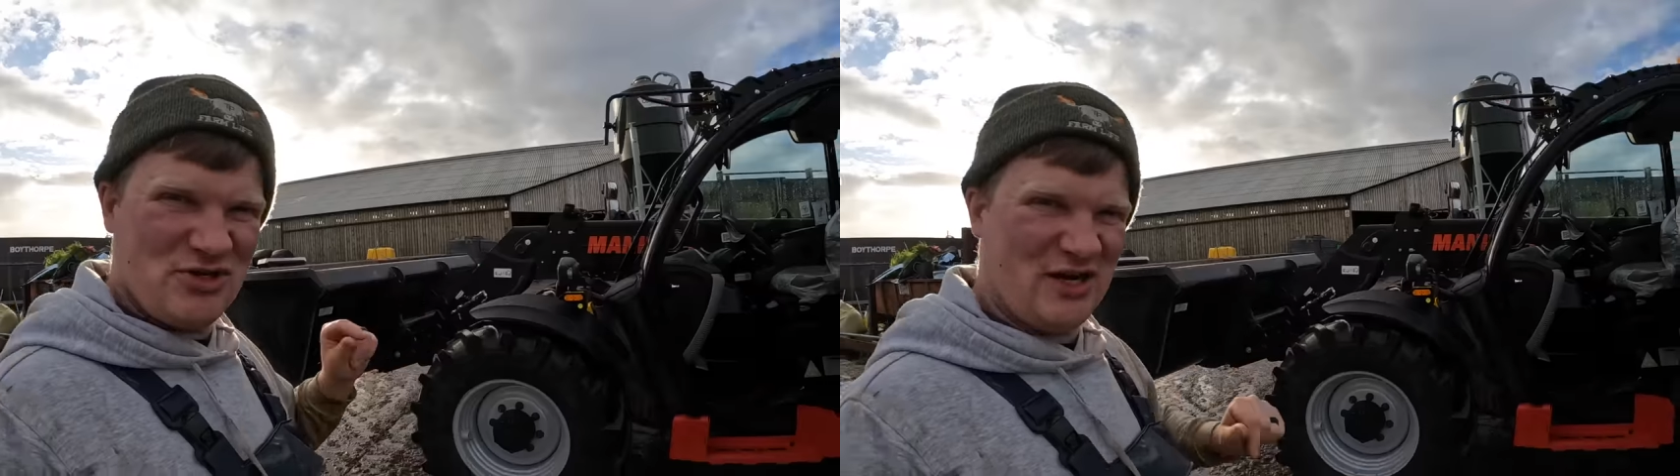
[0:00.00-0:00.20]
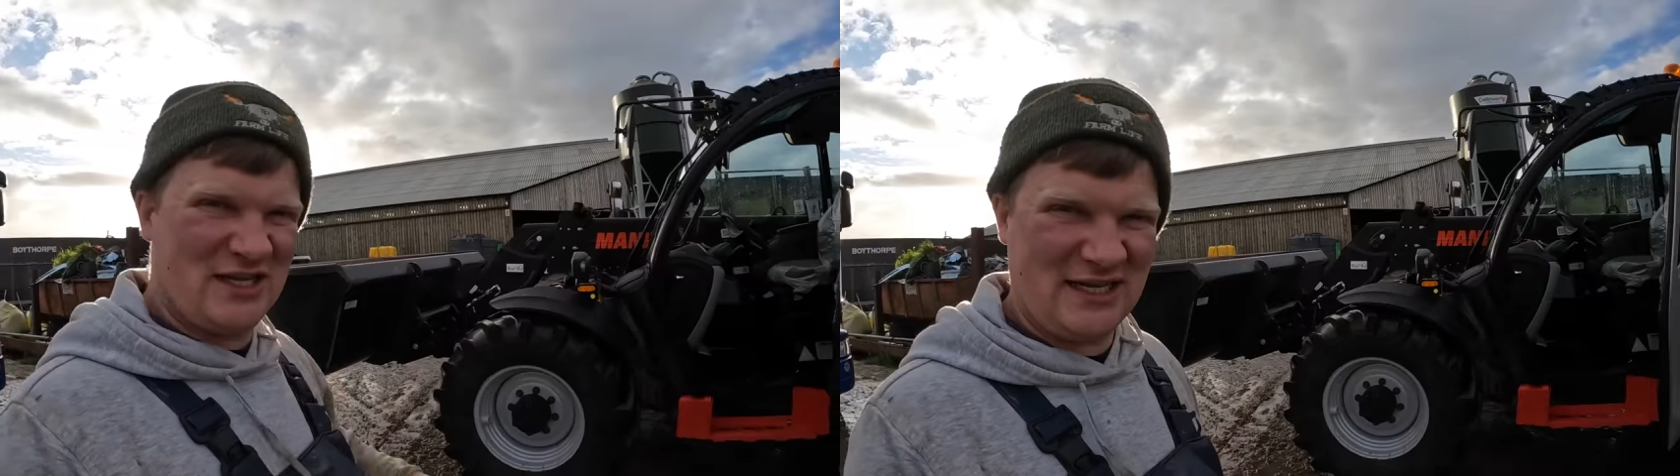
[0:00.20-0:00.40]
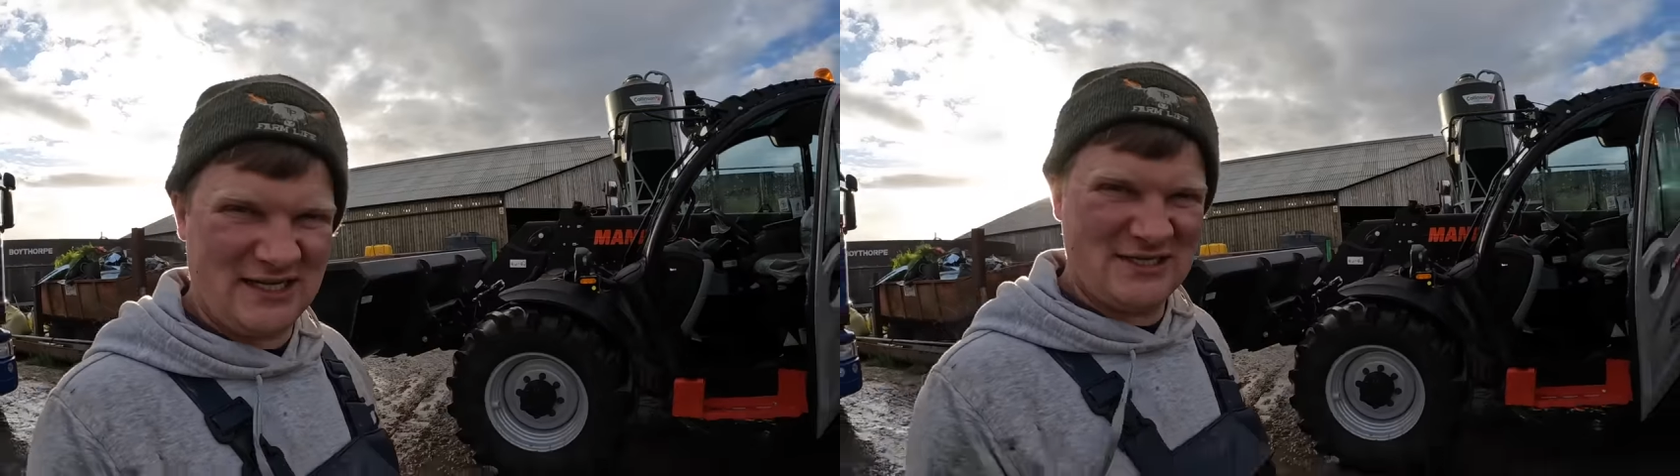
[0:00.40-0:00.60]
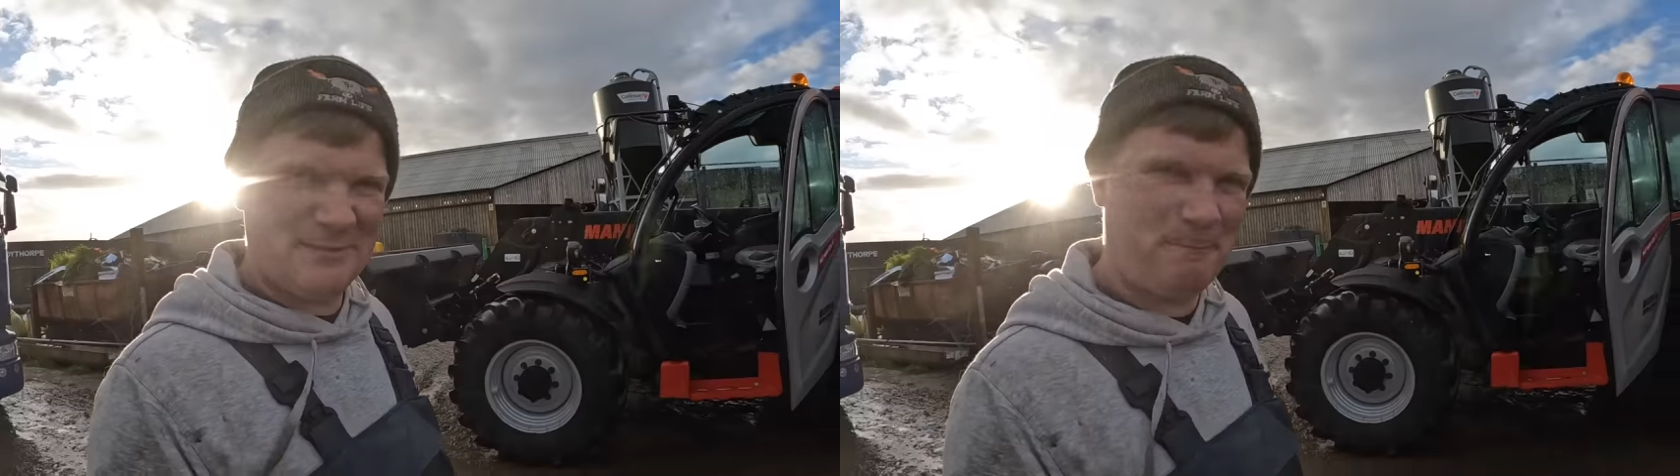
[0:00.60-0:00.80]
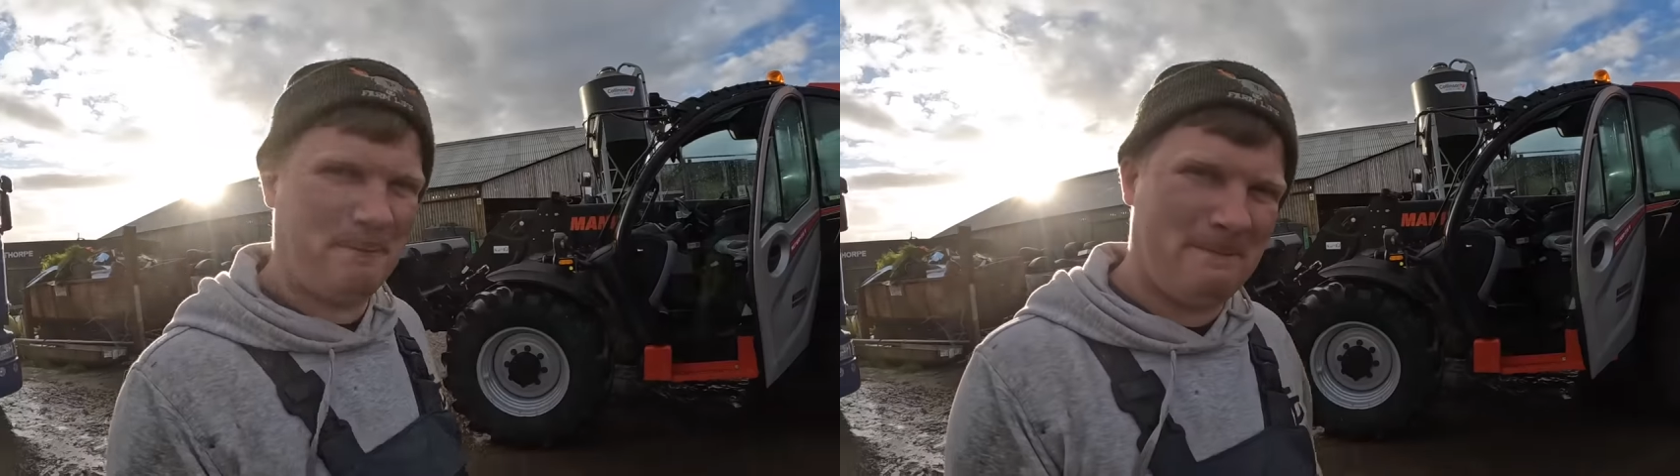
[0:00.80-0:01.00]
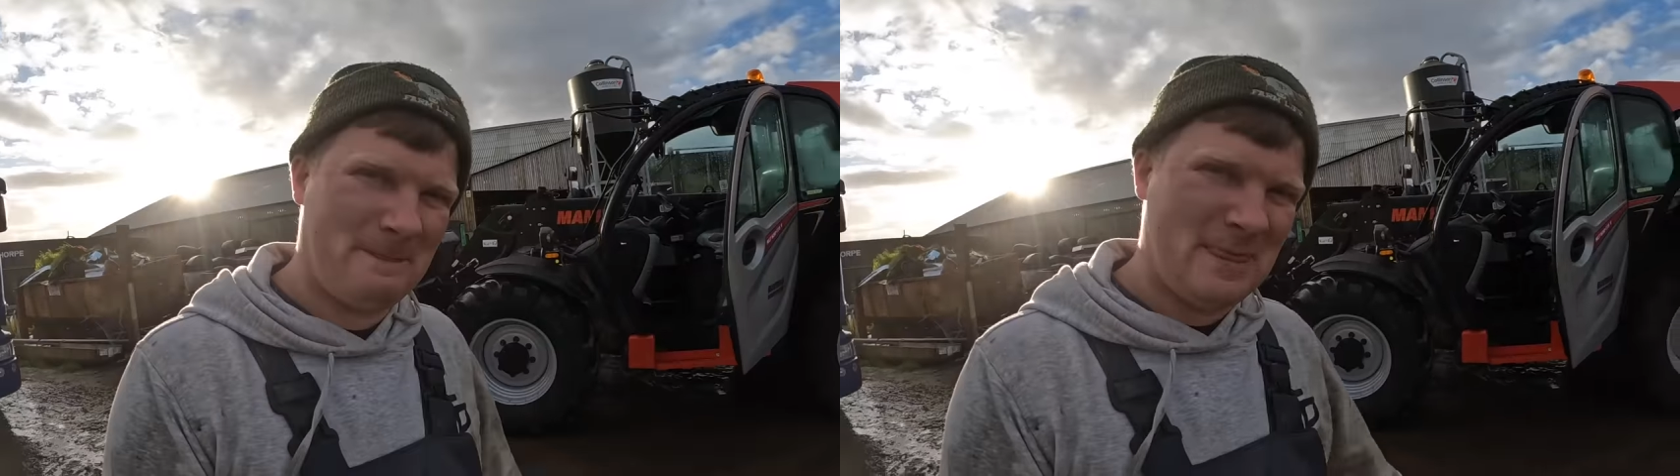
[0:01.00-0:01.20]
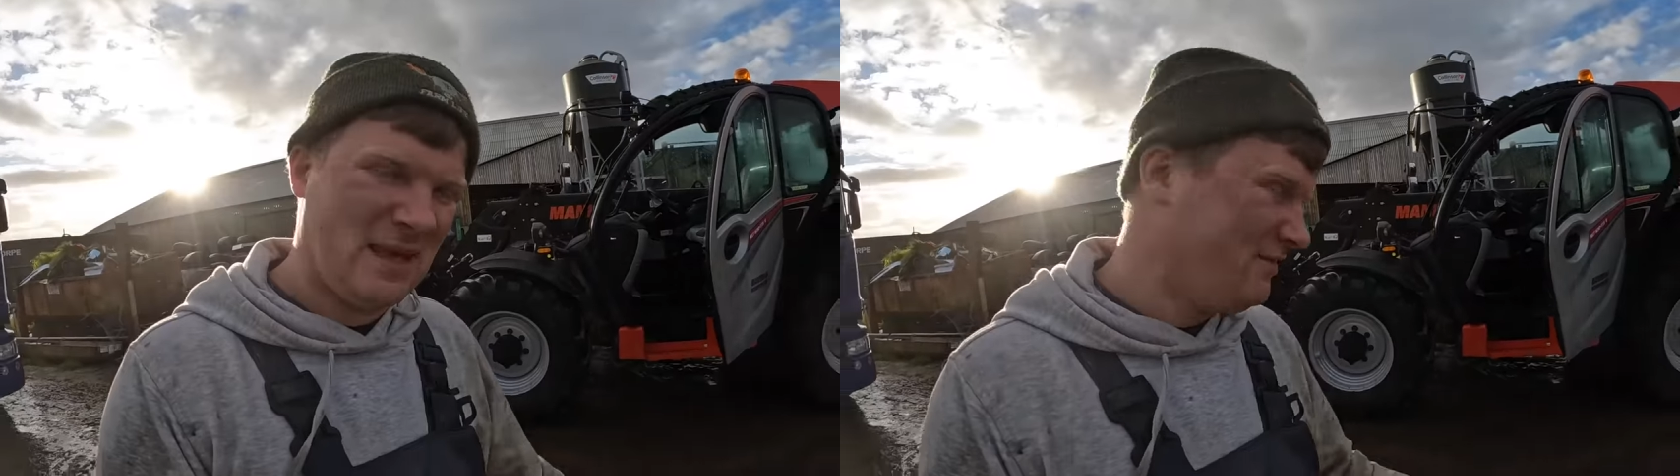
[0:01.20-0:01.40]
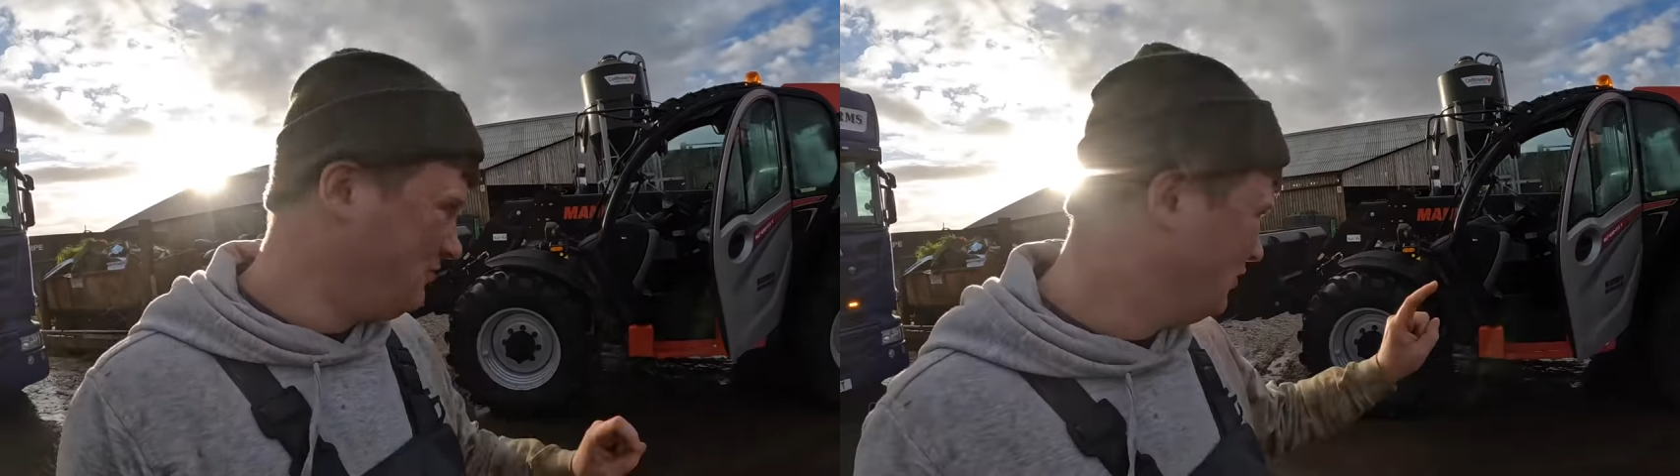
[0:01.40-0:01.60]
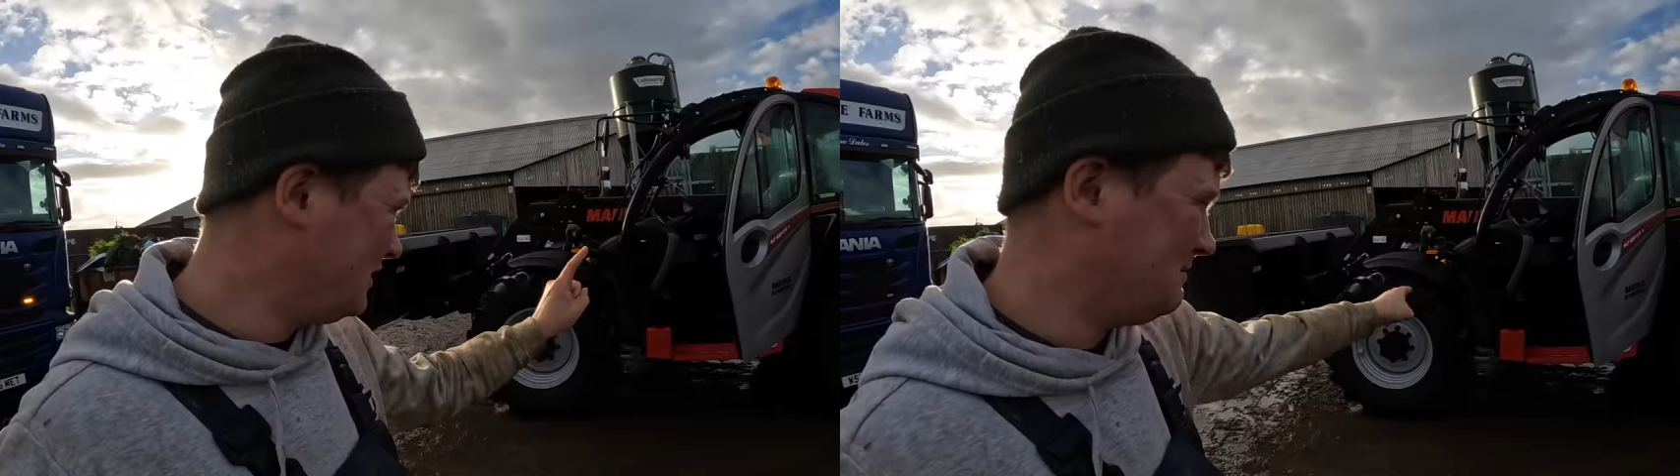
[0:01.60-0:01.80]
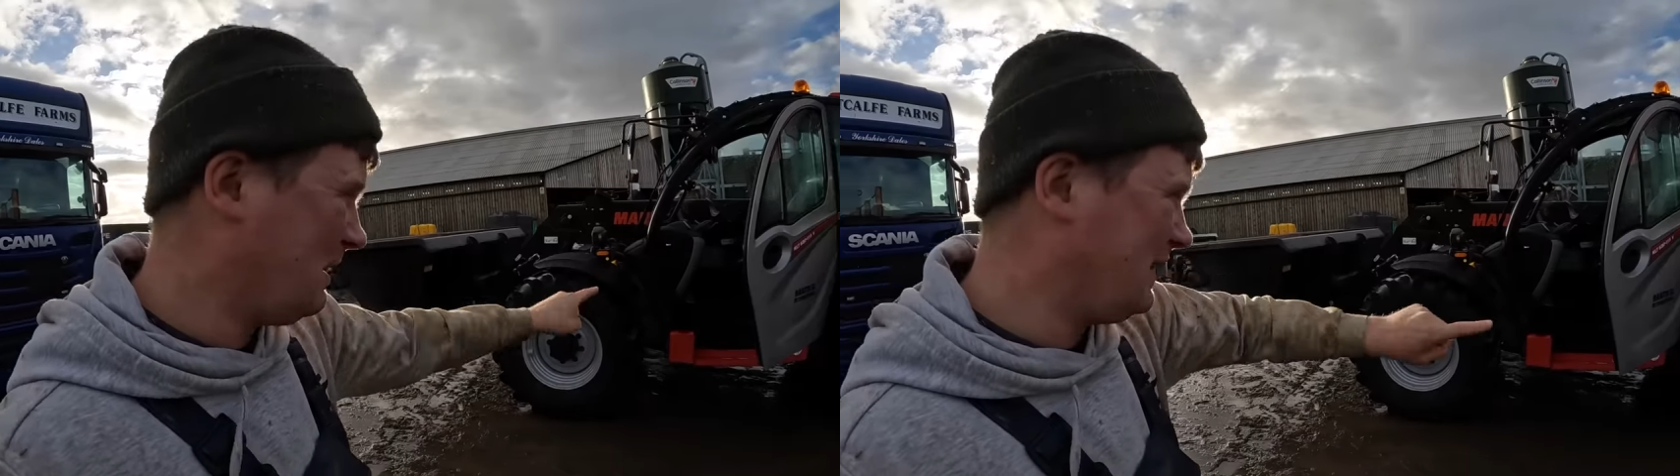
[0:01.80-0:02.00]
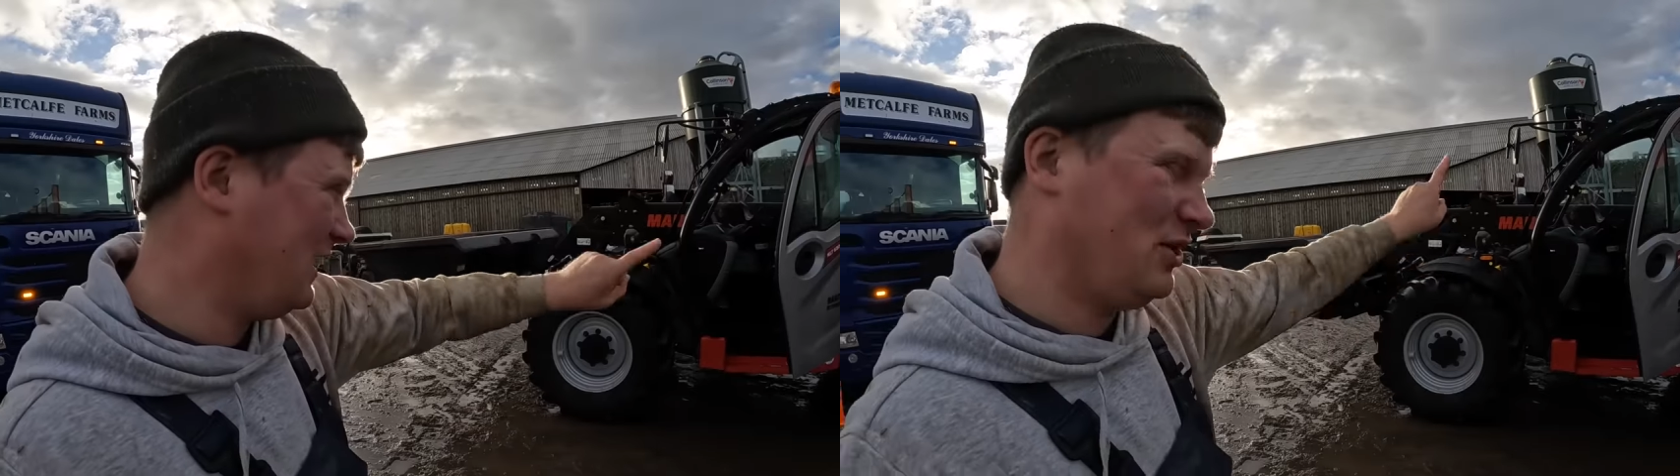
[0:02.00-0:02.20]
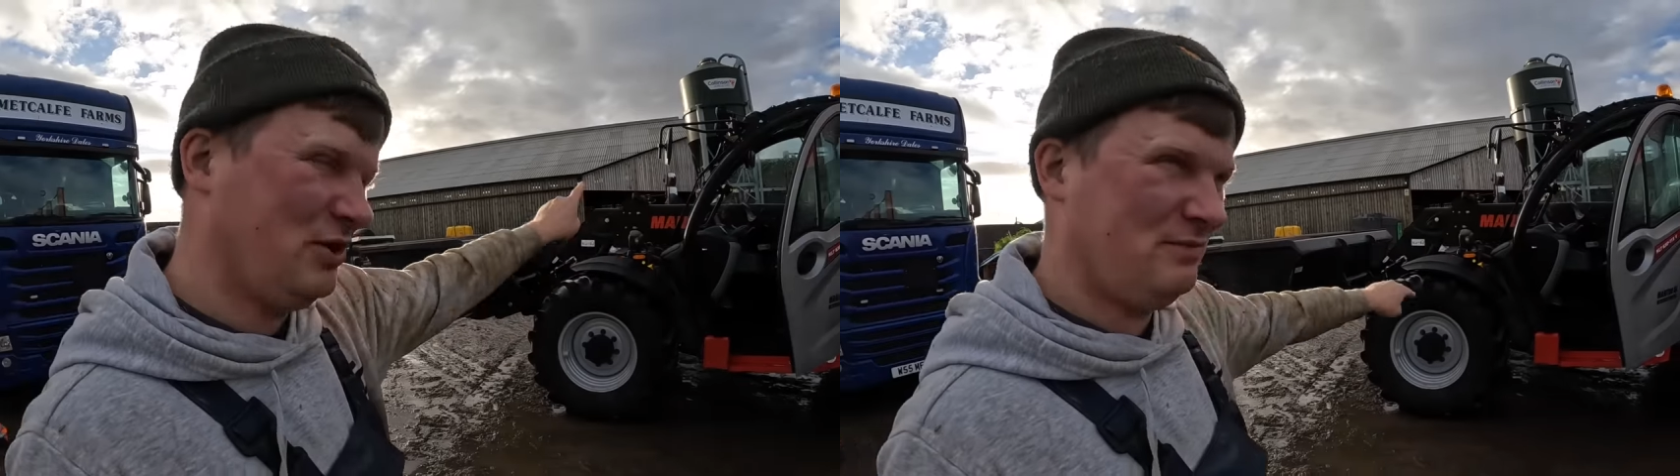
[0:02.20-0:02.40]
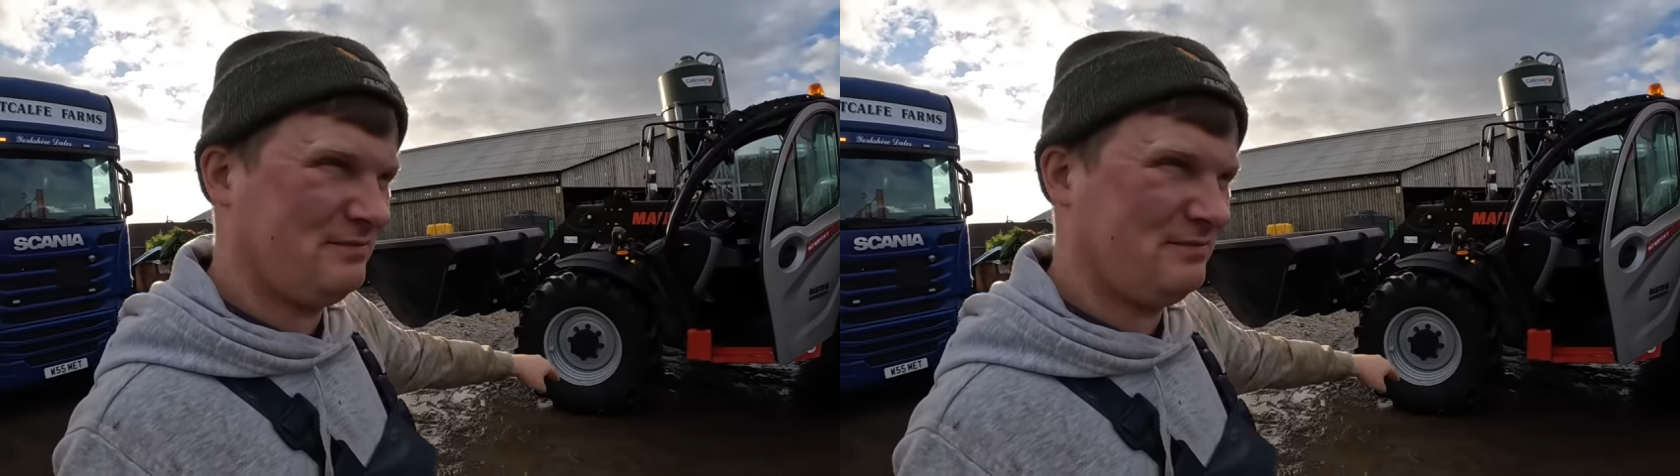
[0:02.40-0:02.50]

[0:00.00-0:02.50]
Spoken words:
do you reckon that is if you wanted to buy that new?